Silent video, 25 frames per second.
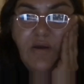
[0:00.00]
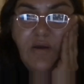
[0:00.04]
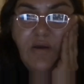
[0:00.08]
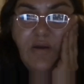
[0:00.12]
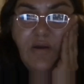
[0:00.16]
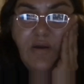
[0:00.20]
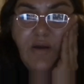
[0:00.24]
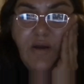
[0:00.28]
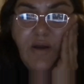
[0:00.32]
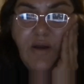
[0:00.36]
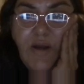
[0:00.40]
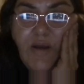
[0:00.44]

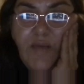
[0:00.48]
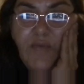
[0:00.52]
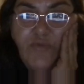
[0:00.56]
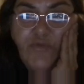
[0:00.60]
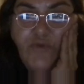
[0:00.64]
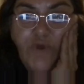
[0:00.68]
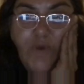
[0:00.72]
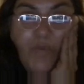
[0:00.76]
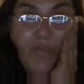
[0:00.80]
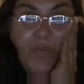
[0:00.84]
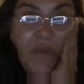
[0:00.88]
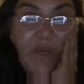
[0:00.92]

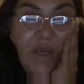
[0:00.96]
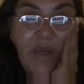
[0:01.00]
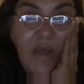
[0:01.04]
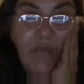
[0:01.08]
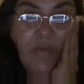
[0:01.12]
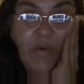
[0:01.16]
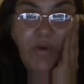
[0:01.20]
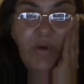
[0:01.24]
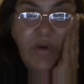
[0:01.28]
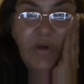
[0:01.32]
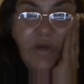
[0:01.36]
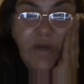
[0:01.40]
Drop Bear
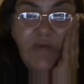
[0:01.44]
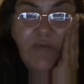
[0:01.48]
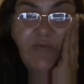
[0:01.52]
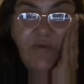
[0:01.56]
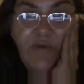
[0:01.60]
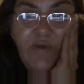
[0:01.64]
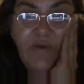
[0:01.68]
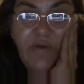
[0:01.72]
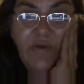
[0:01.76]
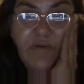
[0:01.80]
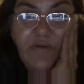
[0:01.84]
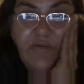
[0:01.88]
by
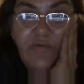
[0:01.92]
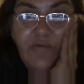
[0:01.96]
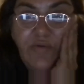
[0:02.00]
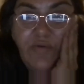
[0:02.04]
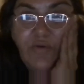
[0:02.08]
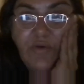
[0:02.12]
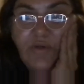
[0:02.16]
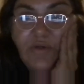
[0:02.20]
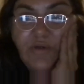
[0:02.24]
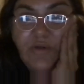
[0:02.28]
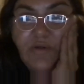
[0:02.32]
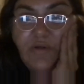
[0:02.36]
Evelyn
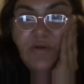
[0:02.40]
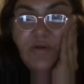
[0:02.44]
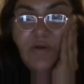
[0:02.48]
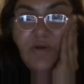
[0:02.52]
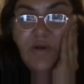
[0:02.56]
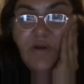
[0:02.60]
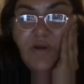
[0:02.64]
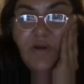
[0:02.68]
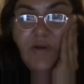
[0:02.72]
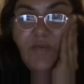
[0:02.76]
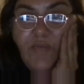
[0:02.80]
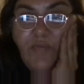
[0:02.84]
Rulin,
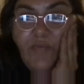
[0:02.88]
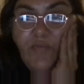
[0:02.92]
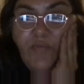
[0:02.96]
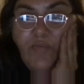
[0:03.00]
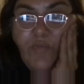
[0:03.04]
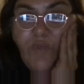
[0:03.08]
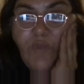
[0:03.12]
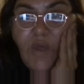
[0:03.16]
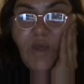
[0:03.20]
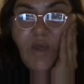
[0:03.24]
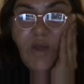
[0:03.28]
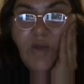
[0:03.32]

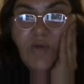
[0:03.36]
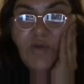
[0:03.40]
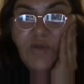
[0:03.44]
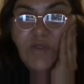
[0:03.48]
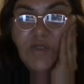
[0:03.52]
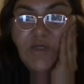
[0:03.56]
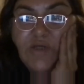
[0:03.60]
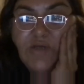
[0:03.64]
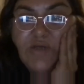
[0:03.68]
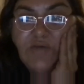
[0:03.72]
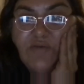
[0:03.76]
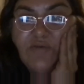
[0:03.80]
and
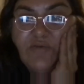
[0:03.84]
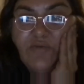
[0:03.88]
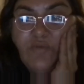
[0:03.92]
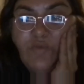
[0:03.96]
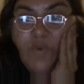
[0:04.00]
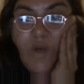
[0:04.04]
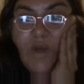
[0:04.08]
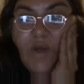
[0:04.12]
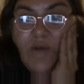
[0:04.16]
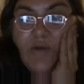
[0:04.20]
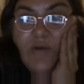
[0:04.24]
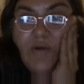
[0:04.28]
she just
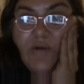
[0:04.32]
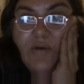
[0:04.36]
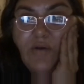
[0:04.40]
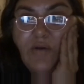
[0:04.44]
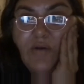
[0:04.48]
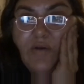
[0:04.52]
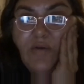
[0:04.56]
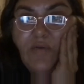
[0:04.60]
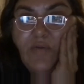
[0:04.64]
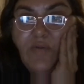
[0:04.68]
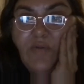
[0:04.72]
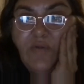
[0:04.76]

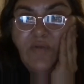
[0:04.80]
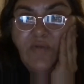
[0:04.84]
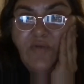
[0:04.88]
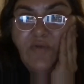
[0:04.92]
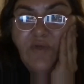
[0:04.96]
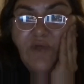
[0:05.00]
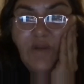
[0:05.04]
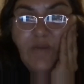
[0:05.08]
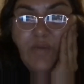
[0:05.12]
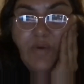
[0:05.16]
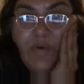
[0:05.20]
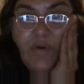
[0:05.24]
won the
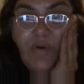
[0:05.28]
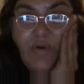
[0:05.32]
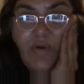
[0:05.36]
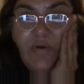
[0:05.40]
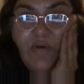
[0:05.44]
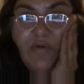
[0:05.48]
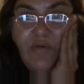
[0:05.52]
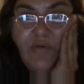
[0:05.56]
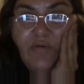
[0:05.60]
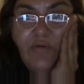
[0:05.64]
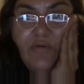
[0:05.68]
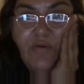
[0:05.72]
Stella
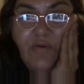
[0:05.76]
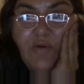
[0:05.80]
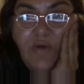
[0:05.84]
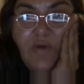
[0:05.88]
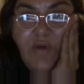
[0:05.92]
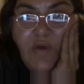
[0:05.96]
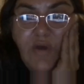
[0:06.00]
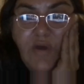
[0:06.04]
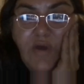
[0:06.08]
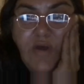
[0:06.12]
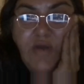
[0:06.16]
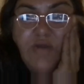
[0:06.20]
Prize.
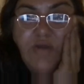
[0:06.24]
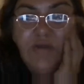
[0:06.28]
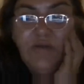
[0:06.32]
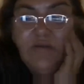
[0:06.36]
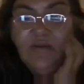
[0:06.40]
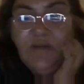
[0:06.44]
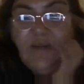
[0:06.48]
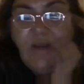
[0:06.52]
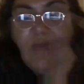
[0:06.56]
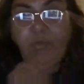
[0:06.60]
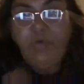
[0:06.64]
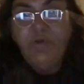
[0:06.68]
She's
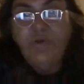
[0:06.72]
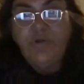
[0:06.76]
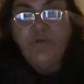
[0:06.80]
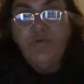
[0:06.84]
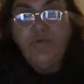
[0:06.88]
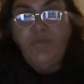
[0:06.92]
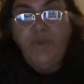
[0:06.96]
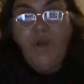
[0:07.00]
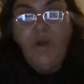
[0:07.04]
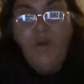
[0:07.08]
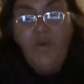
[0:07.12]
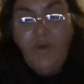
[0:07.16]
an Aboriginal
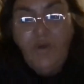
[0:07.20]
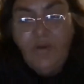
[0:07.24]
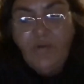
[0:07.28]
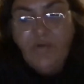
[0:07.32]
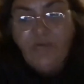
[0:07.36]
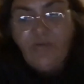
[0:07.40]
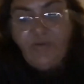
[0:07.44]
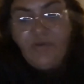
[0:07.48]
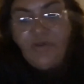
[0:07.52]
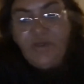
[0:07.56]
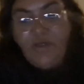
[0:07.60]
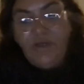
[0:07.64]
poet,
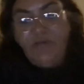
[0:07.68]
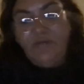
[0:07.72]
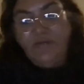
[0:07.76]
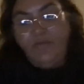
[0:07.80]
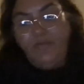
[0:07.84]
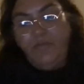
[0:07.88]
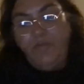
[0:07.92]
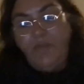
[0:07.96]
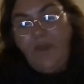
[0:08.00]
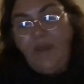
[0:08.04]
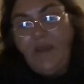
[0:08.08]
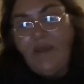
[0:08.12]
so she's
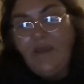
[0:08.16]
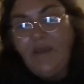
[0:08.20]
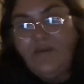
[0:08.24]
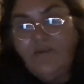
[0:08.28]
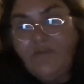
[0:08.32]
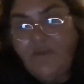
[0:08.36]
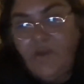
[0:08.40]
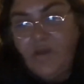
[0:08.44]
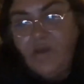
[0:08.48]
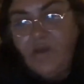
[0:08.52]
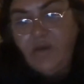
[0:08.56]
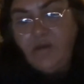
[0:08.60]

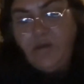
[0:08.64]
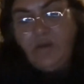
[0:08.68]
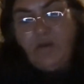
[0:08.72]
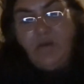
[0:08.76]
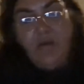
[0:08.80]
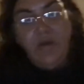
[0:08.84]
amazing.